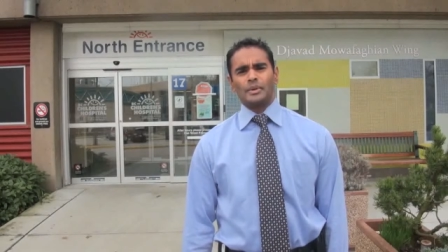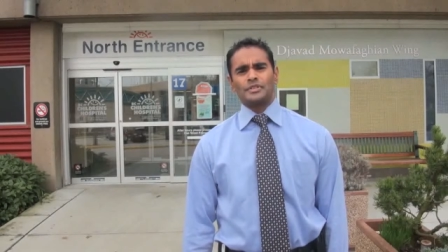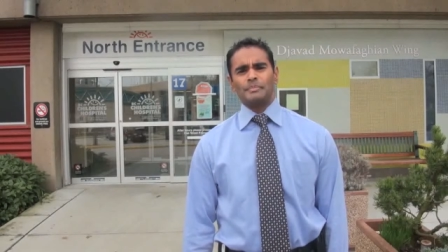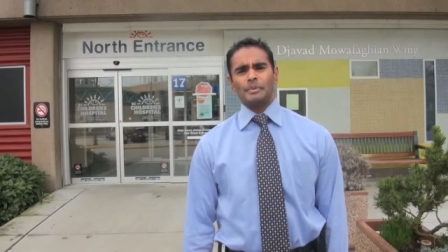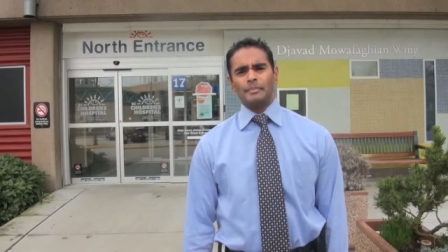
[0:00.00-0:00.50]

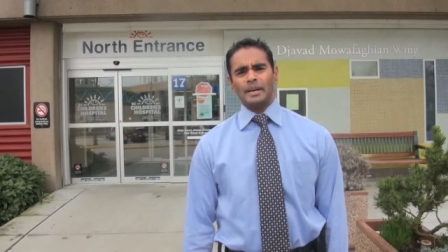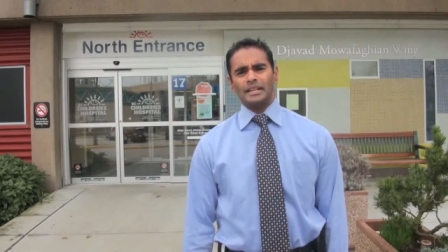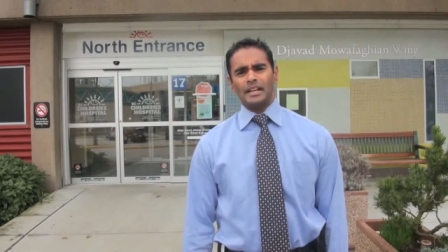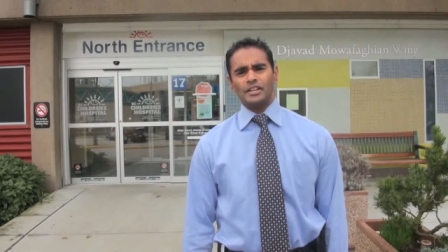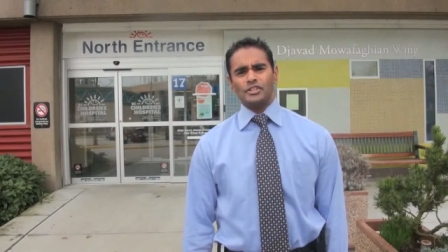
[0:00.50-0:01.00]
With simple
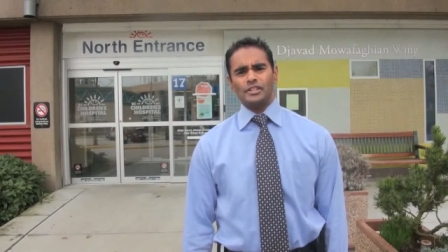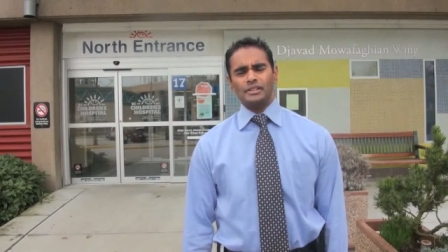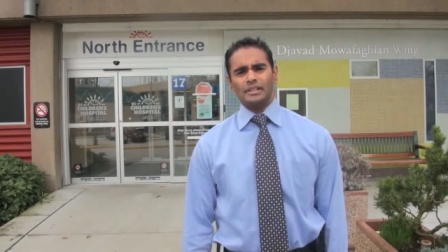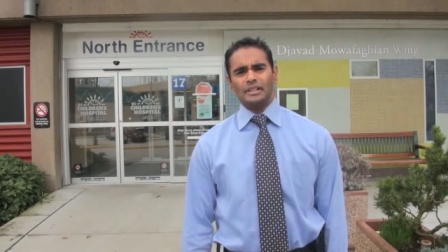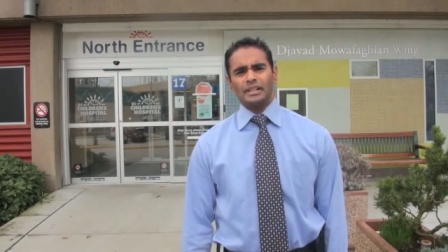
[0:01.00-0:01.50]

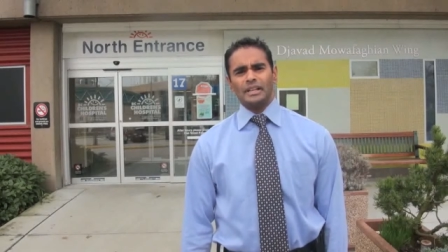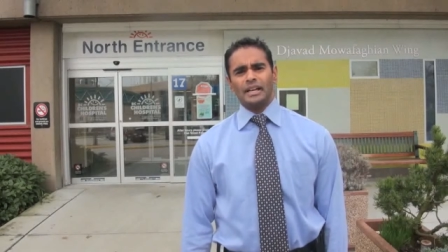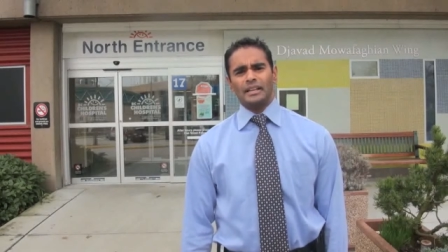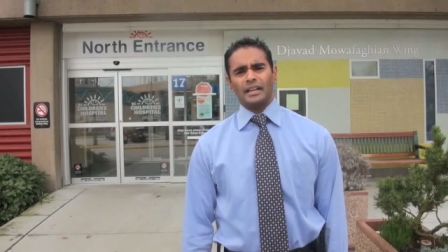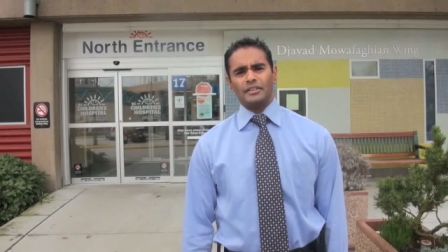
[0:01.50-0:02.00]
medication
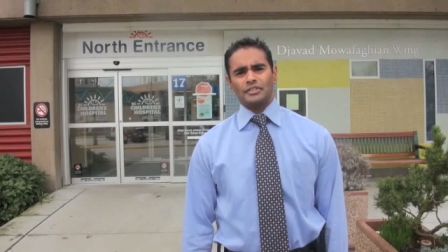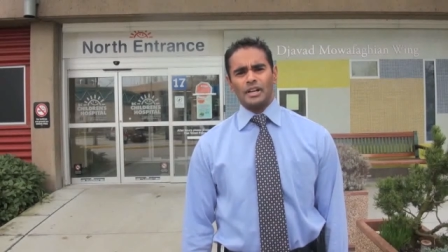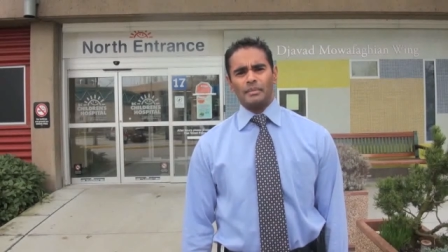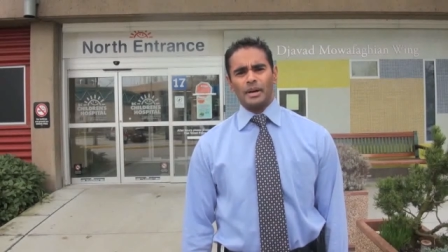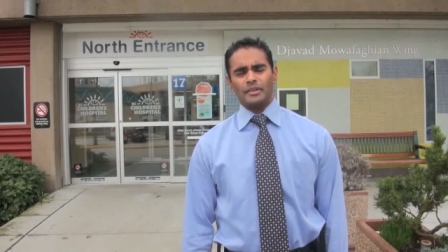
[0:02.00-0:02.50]
and
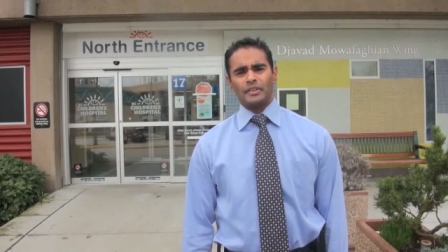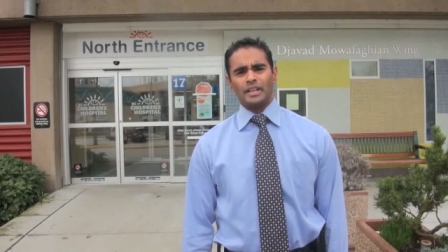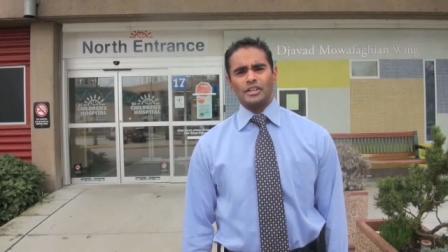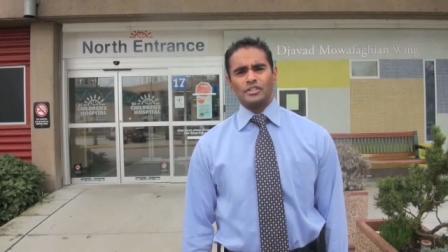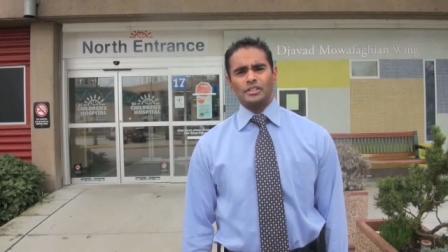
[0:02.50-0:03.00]
lifestyle
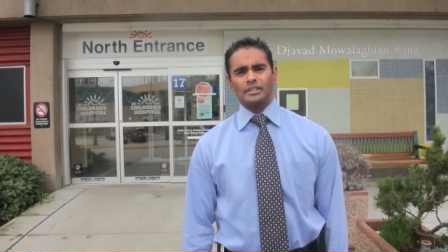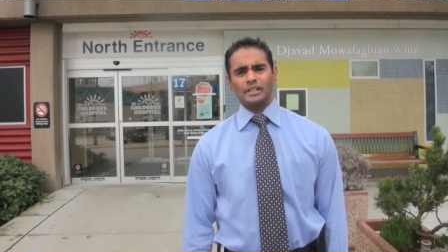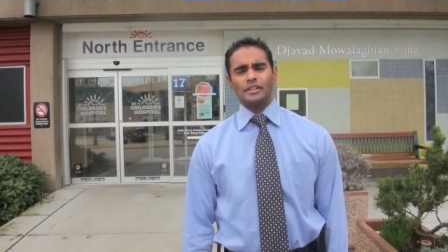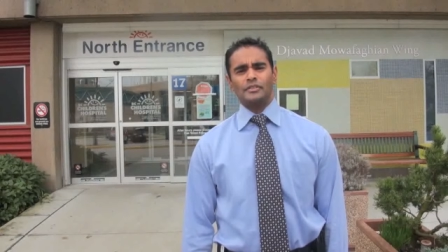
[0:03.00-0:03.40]
modification,